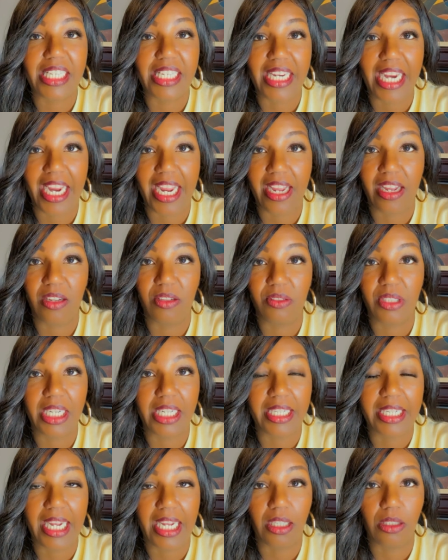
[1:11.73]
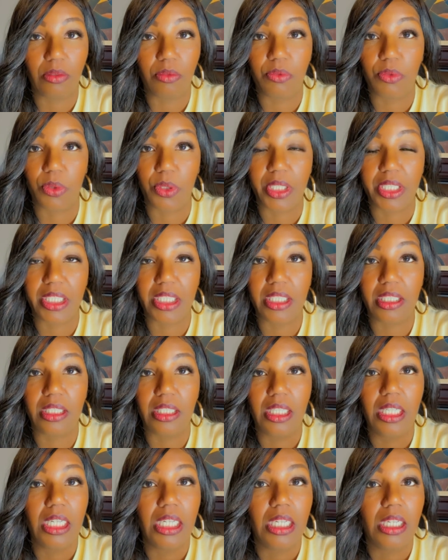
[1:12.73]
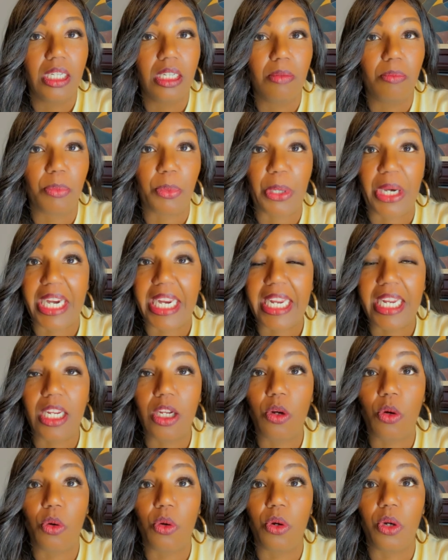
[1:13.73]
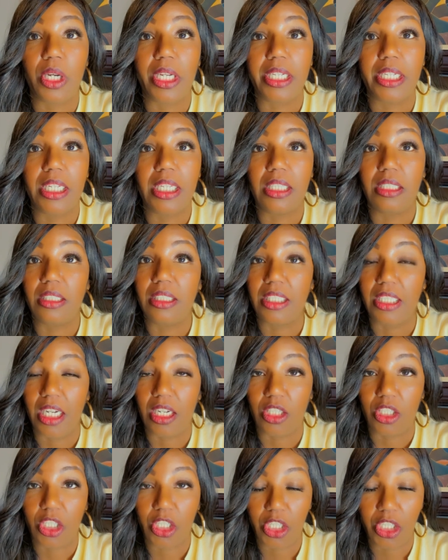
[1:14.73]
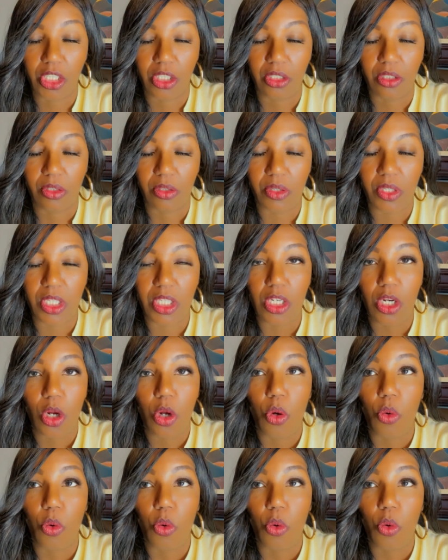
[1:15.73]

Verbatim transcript: town in California preying on young girls.